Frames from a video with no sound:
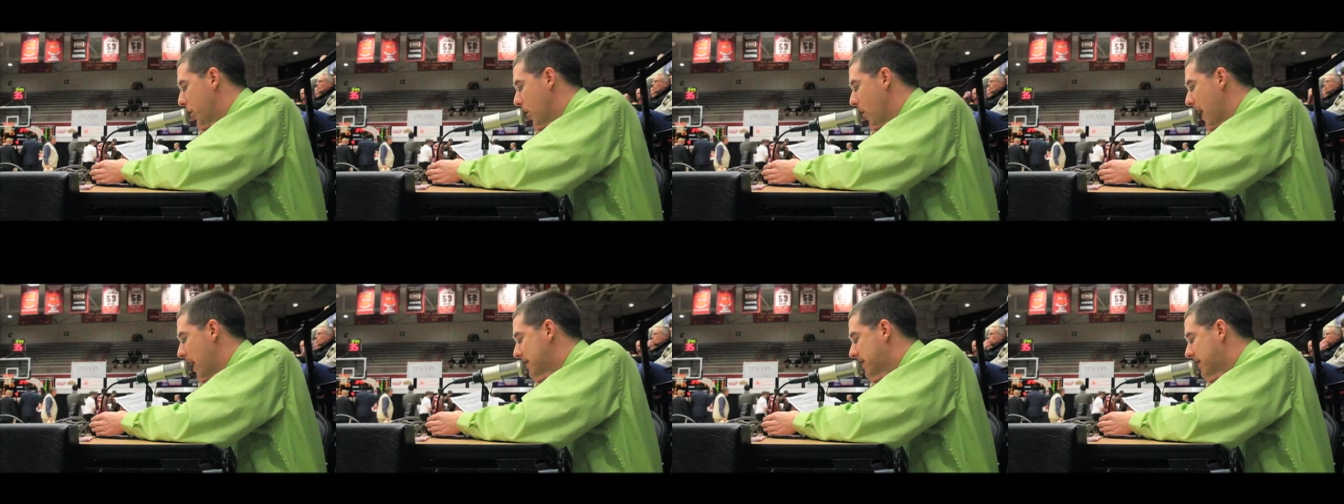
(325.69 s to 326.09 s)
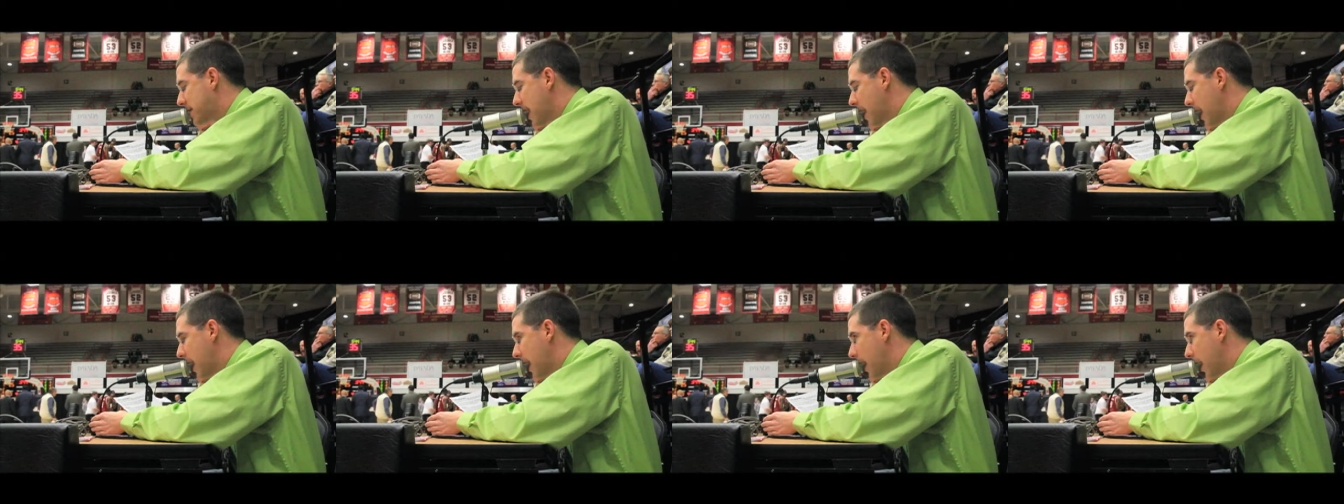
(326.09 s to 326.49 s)

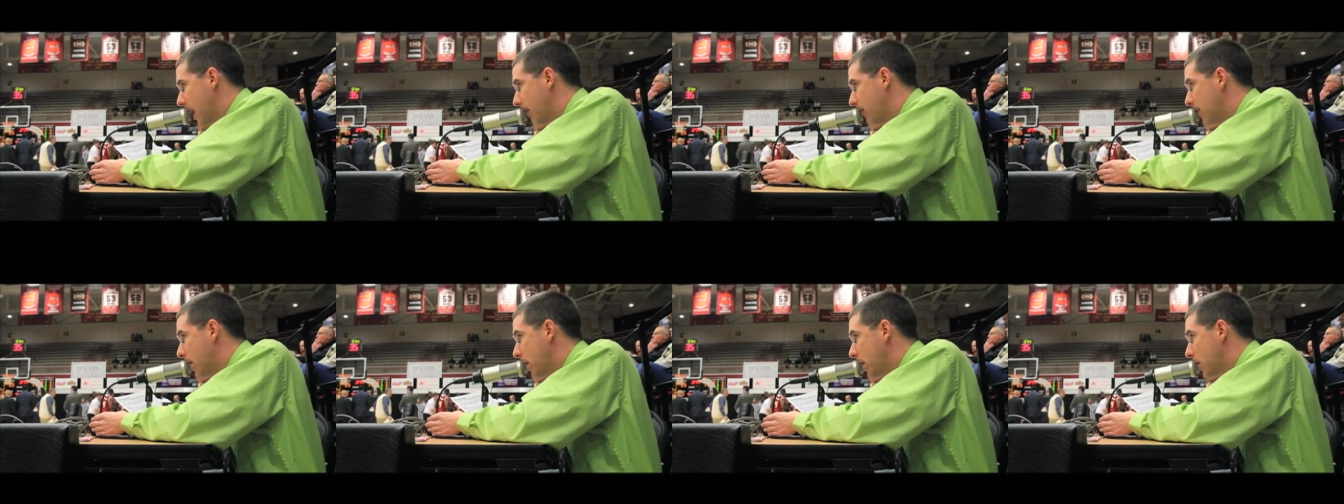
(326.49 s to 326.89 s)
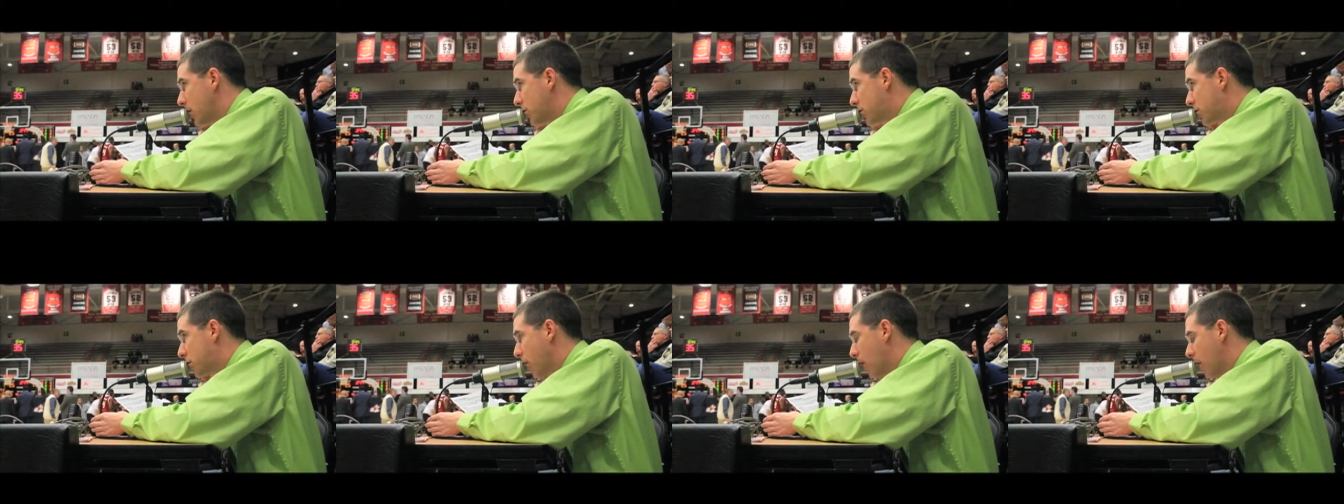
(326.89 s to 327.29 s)
USA,
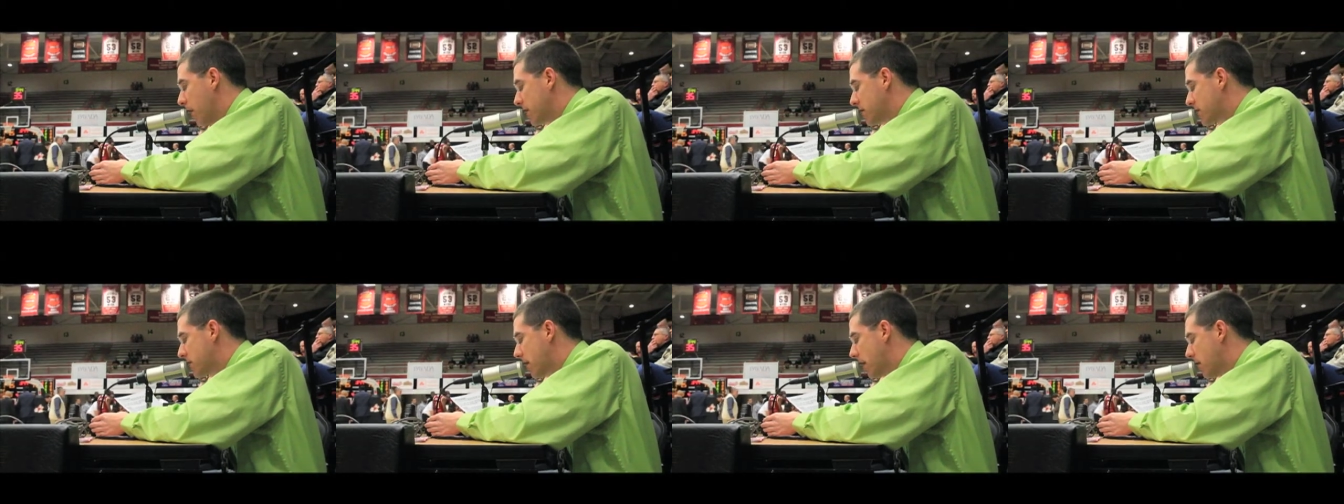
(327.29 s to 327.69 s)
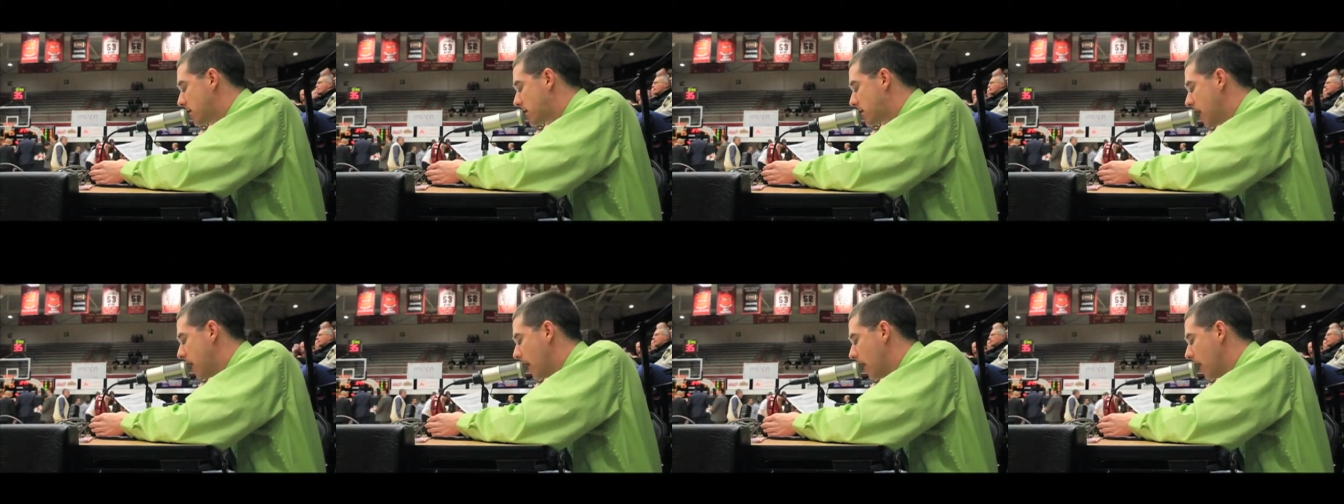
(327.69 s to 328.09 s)
Choice
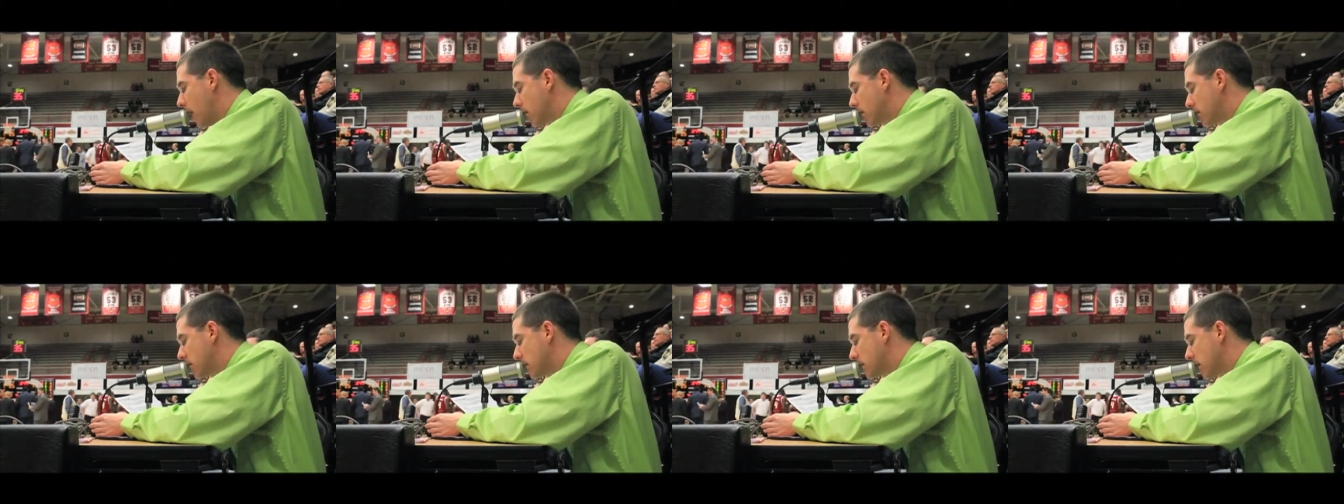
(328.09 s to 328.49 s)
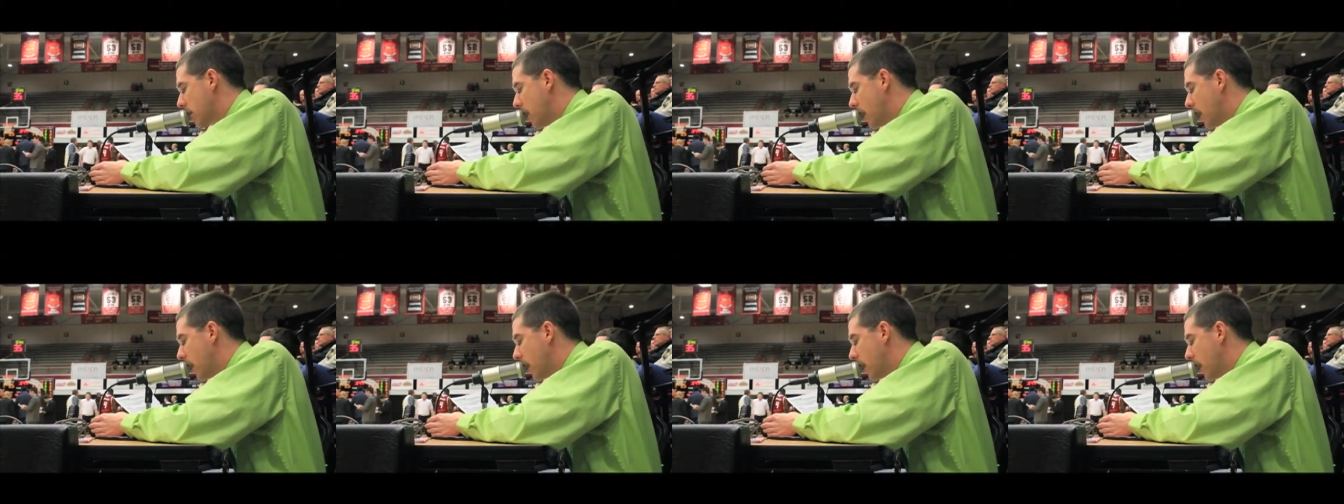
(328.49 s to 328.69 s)
Hotels,